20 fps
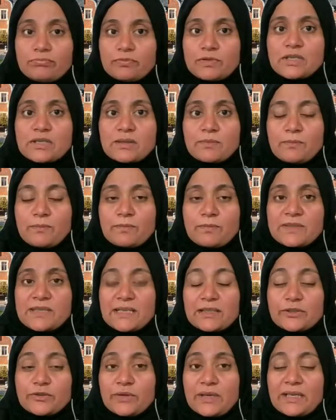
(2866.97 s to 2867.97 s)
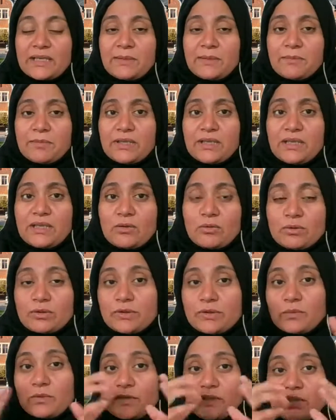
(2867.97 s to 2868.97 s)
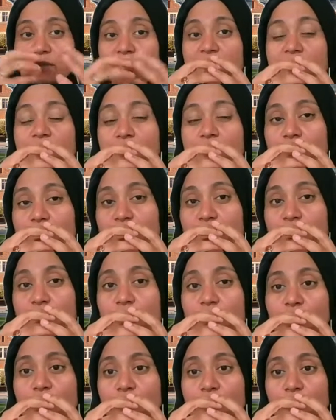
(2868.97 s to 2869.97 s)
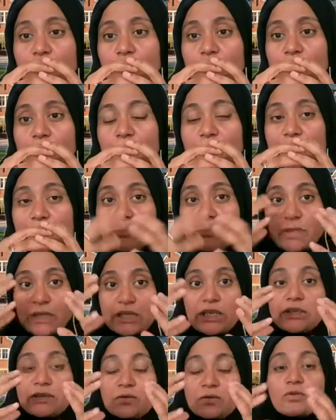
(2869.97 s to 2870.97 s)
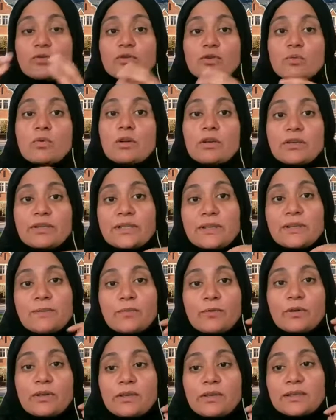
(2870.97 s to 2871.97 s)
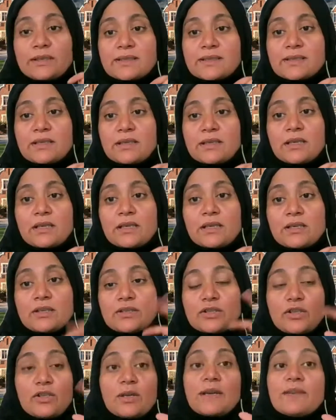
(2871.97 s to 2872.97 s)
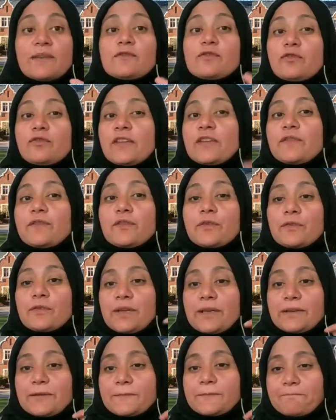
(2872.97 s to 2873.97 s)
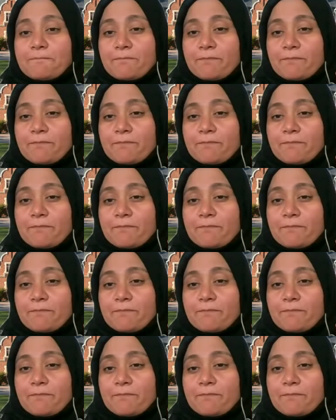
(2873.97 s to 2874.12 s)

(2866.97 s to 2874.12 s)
just sell to anybody, or do you want to sell to a smaller group but make it good quality products? So you have to think through that.